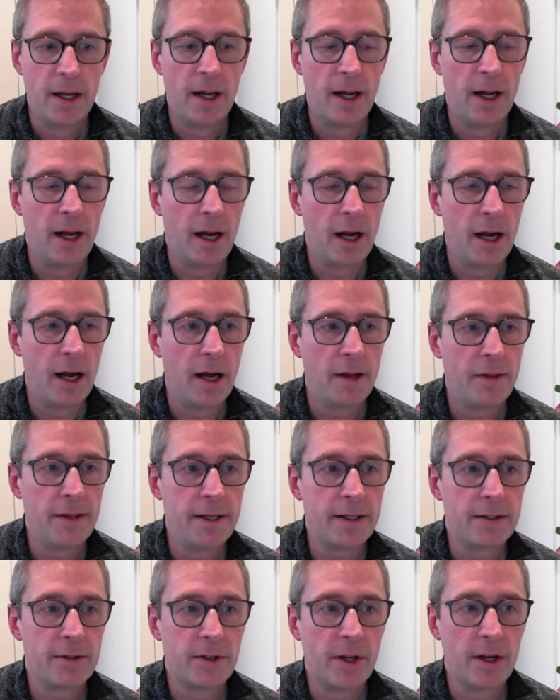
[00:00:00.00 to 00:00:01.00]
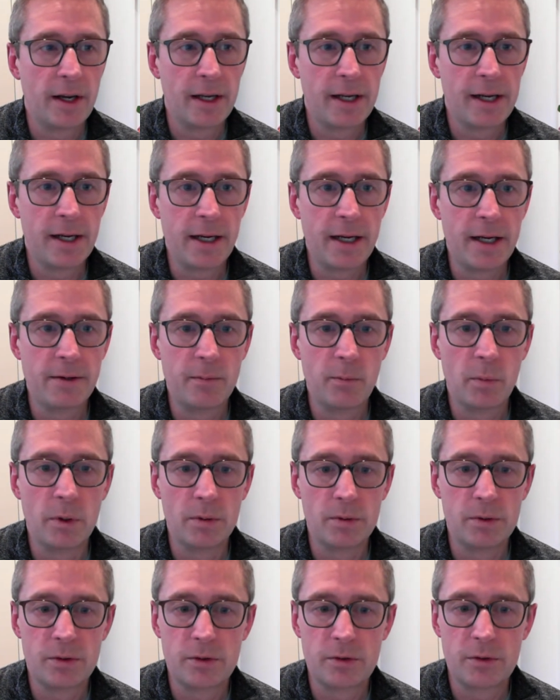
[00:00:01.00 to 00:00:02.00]
I think certainly it will
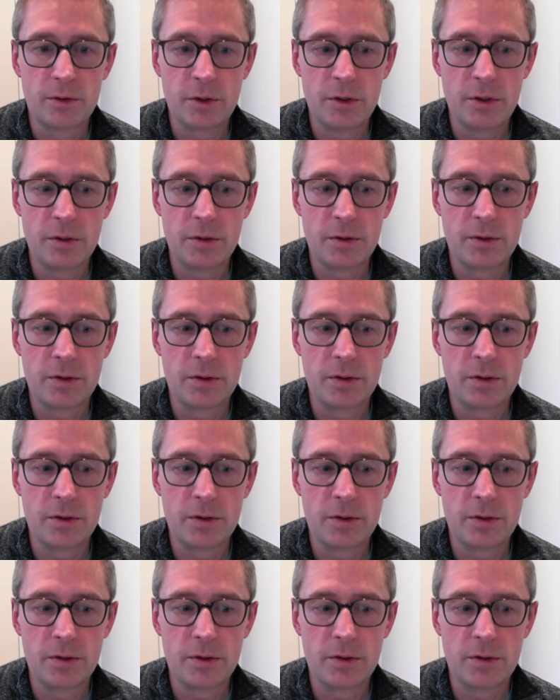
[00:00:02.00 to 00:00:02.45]
suit